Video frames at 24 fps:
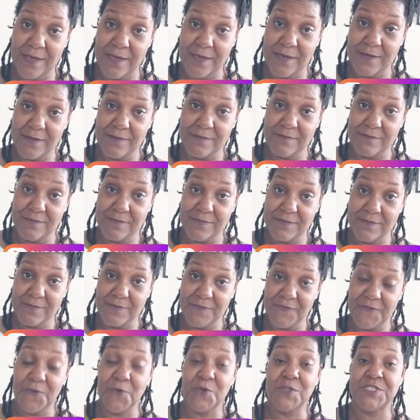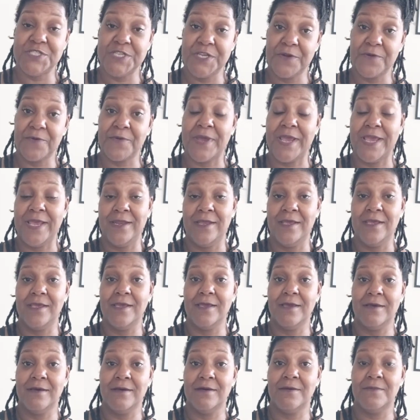uh, for
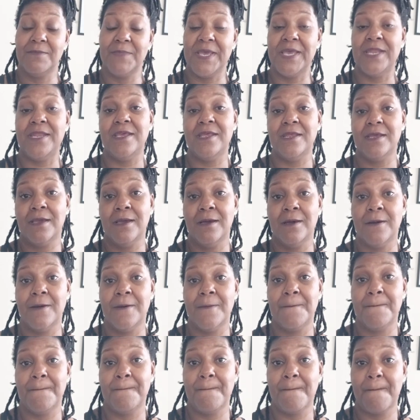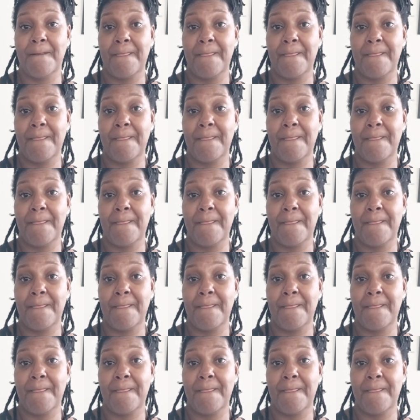generating an income,